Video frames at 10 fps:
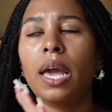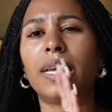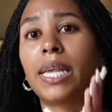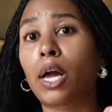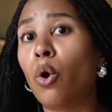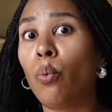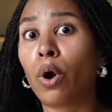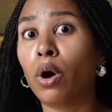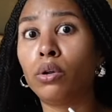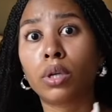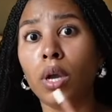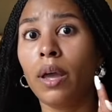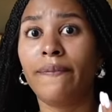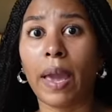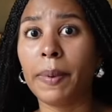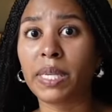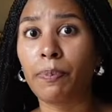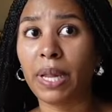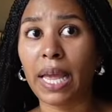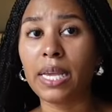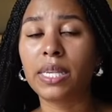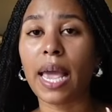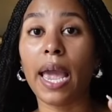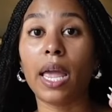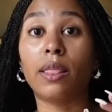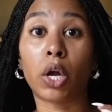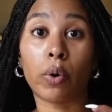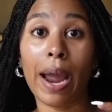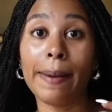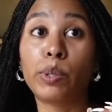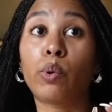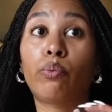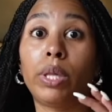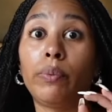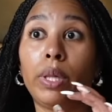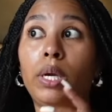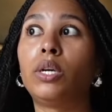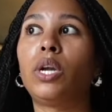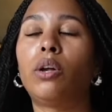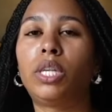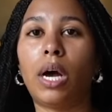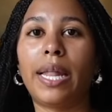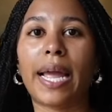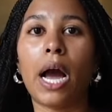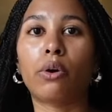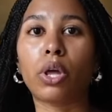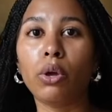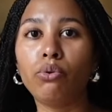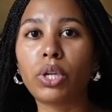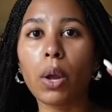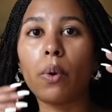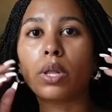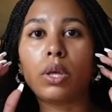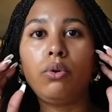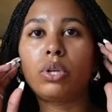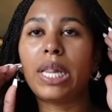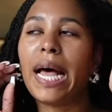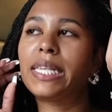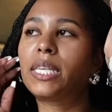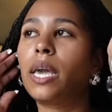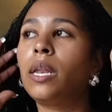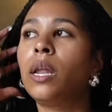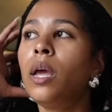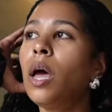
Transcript: It's like a world famous place, and the crabs were really, really good. Y'all saw like how huge they were, the huge Alaskan